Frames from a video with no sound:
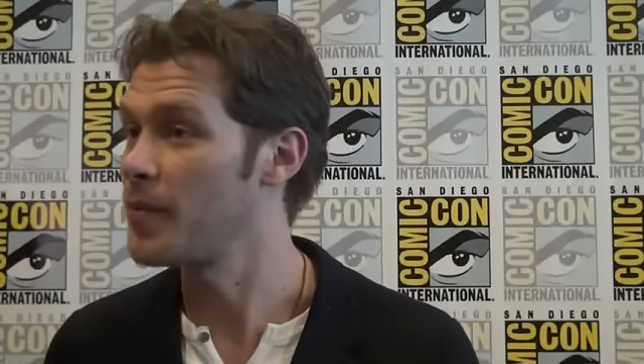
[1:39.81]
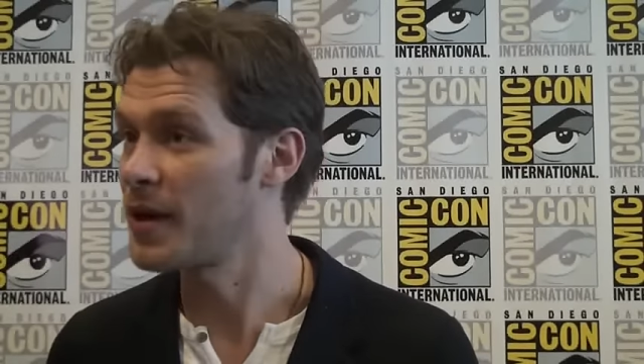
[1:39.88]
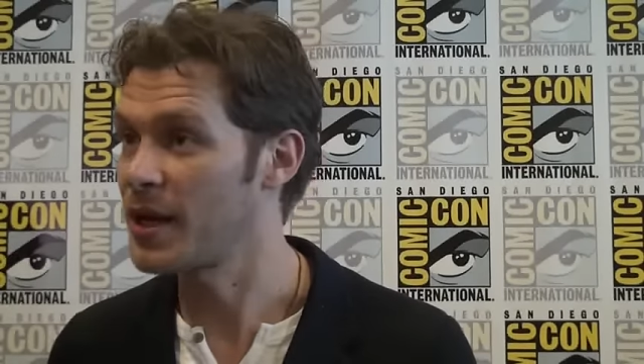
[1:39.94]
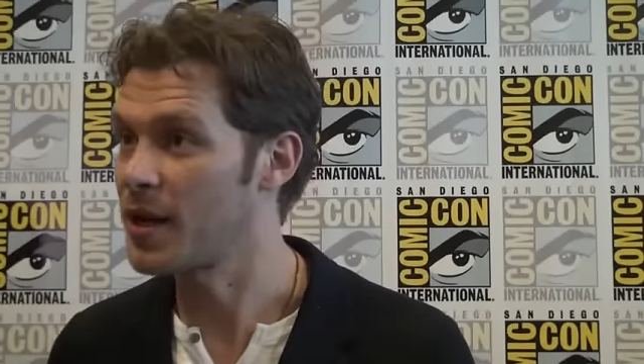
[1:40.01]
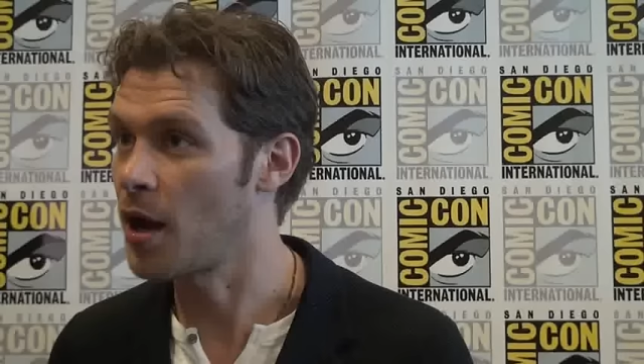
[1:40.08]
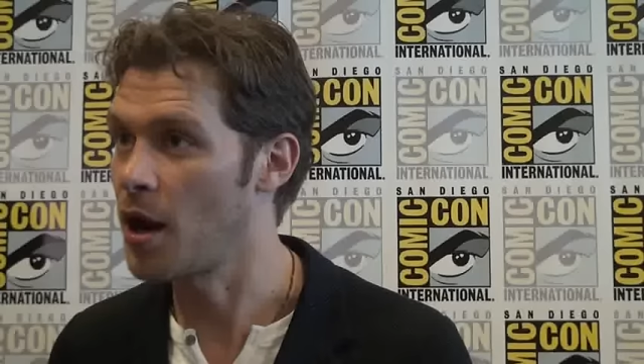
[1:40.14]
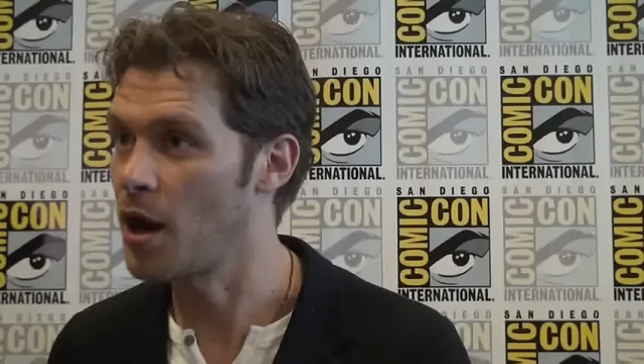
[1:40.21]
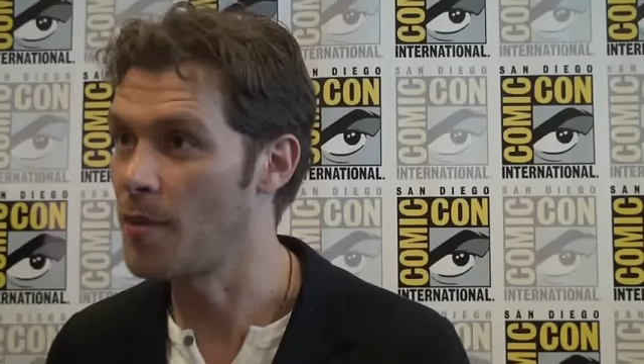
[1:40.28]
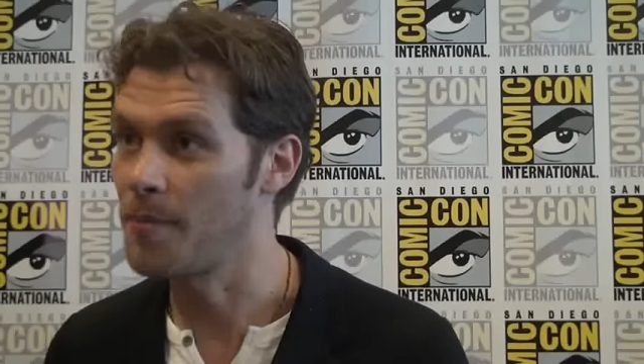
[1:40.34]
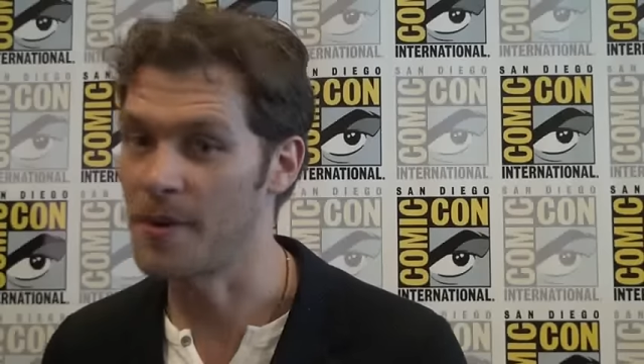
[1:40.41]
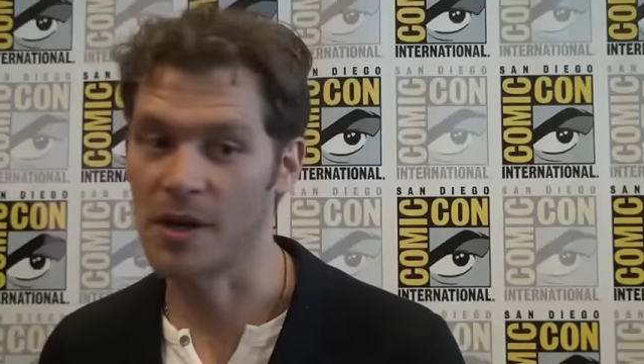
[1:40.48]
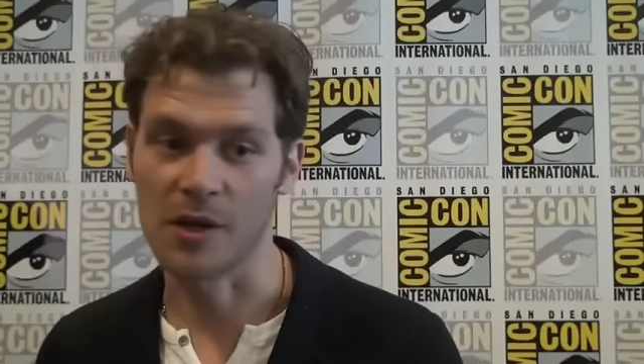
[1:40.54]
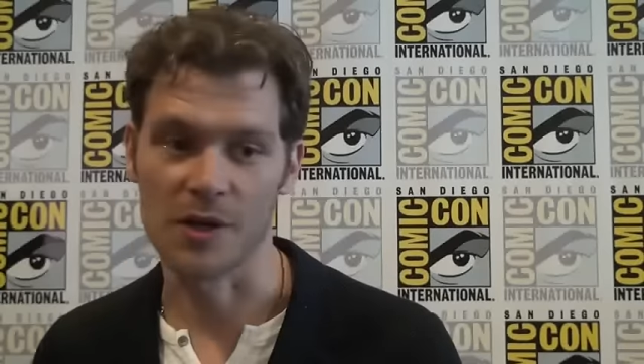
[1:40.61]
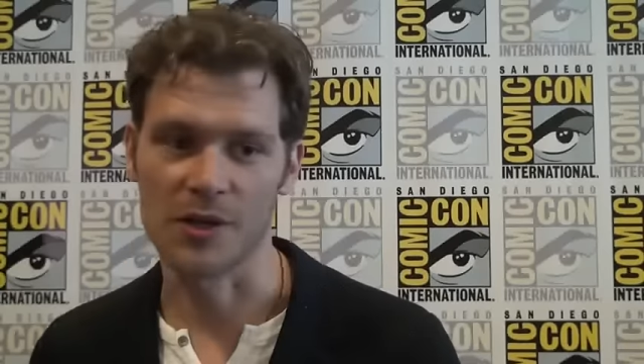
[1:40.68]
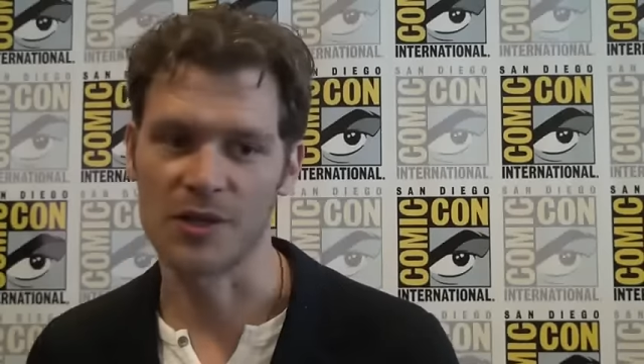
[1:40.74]
but it can't
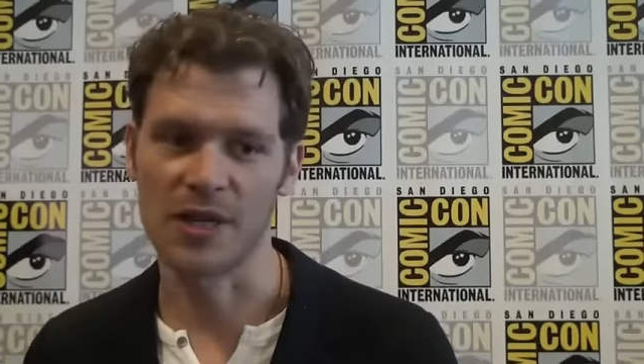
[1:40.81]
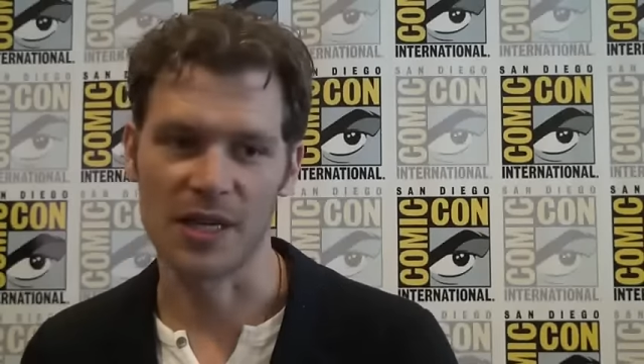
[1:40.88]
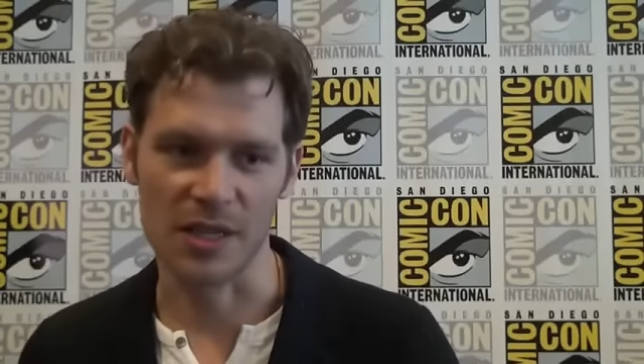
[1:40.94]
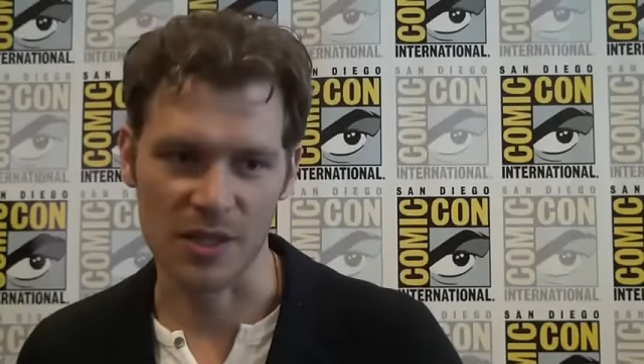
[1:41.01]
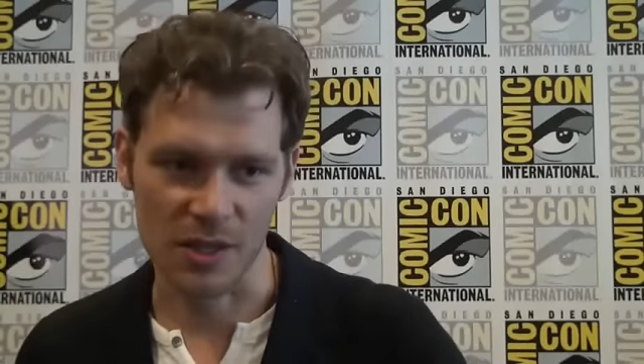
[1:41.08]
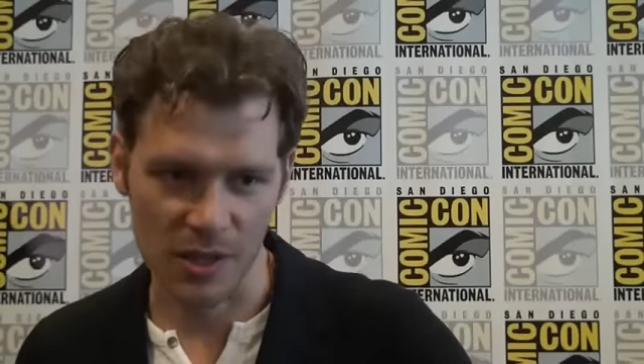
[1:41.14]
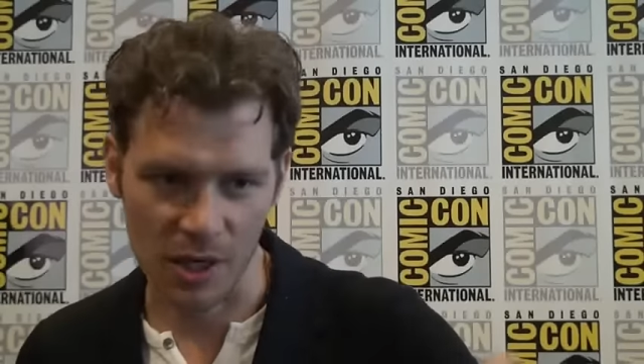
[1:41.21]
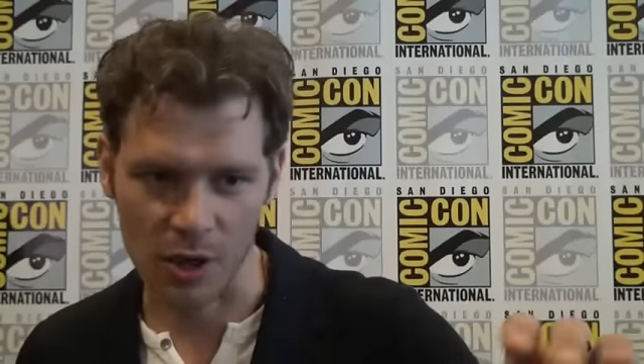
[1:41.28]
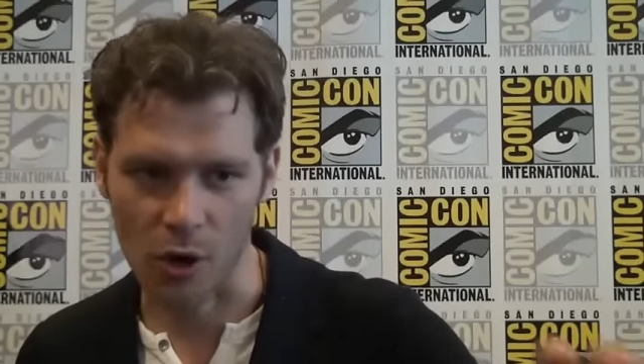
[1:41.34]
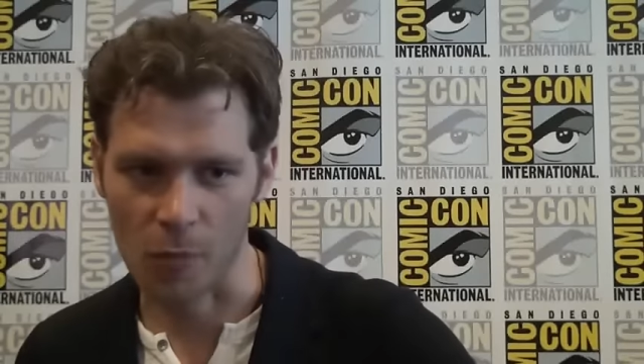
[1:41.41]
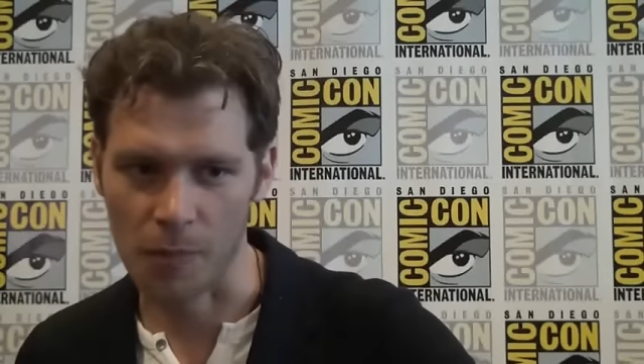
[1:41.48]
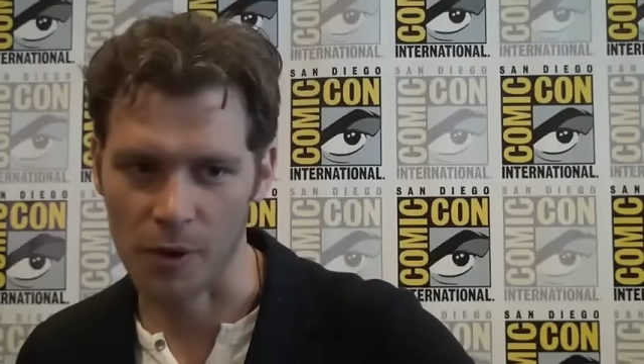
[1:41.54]
because he's, you know,